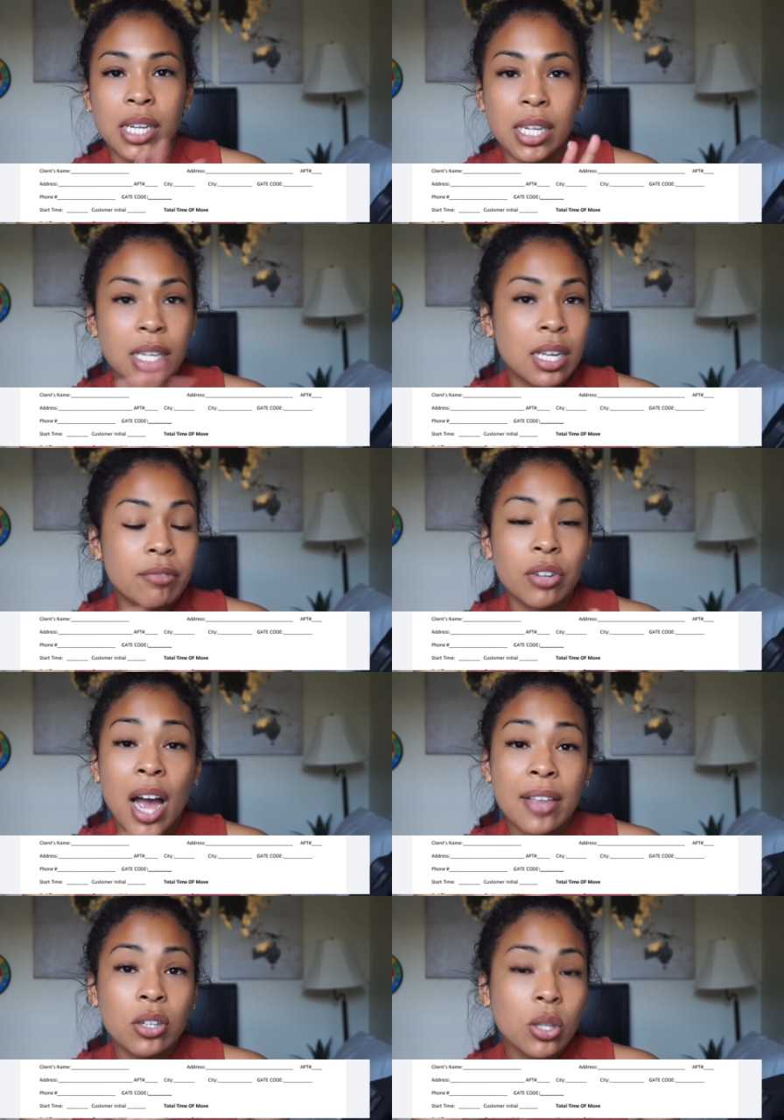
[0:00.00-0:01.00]
any for
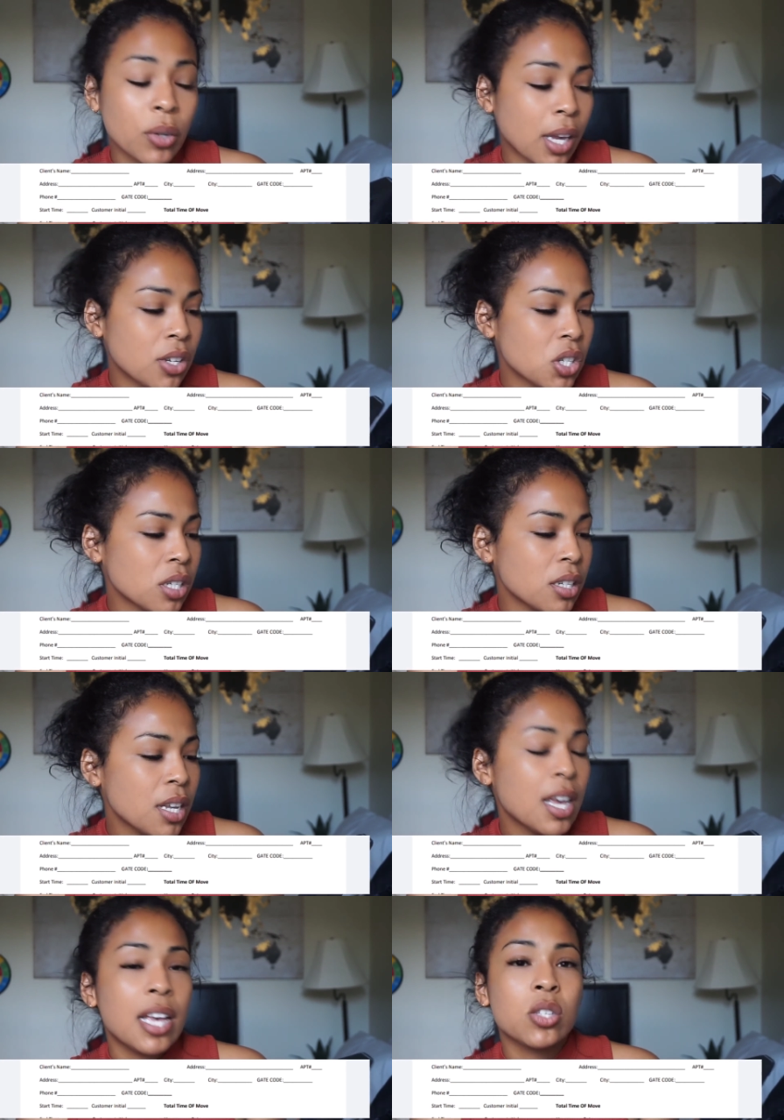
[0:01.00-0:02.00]
either location
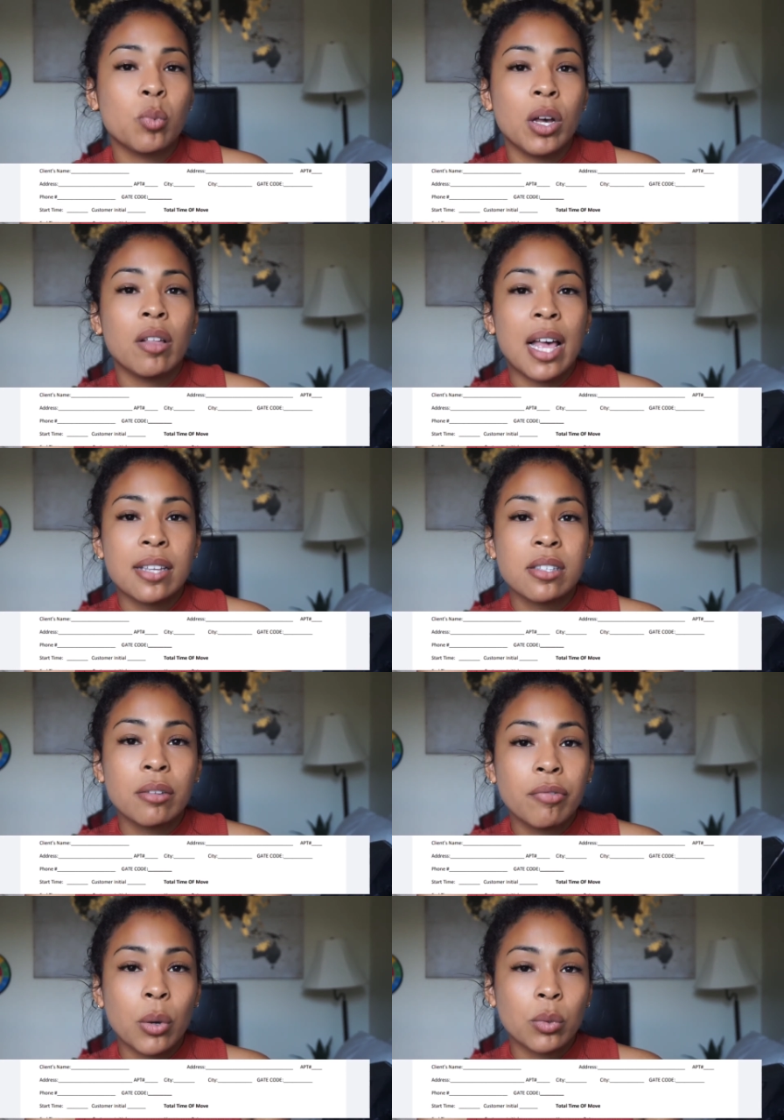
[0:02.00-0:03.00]
as well as the
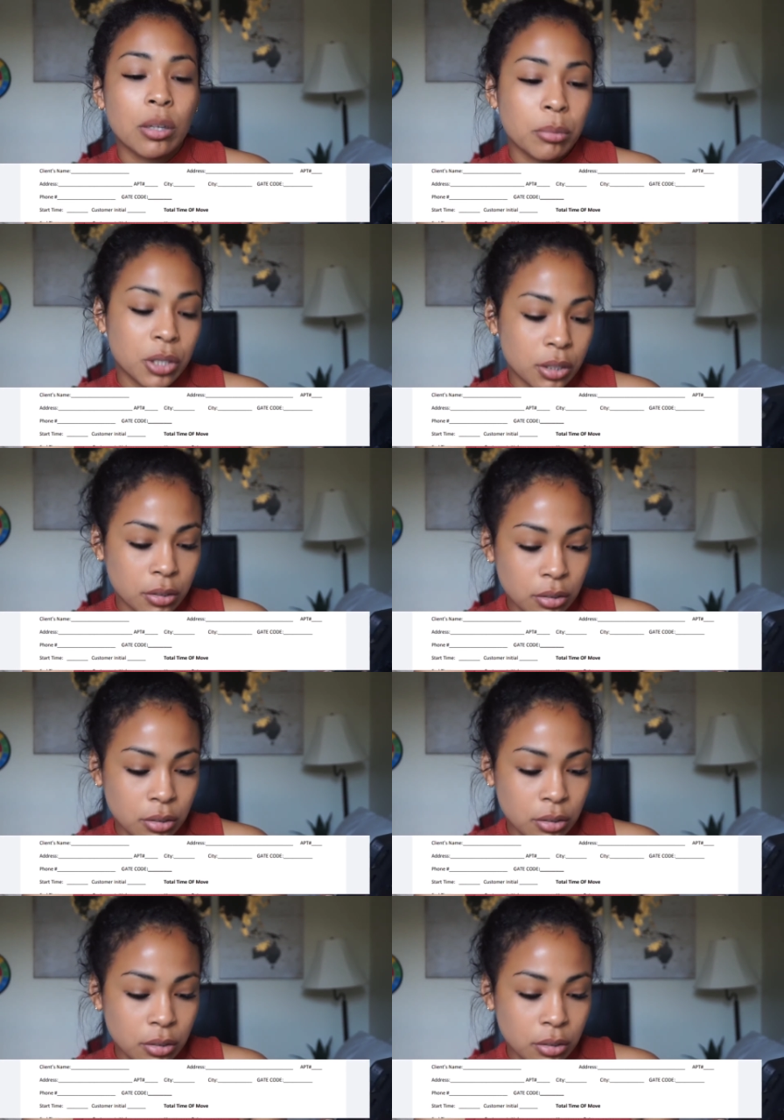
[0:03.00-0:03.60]
phone number.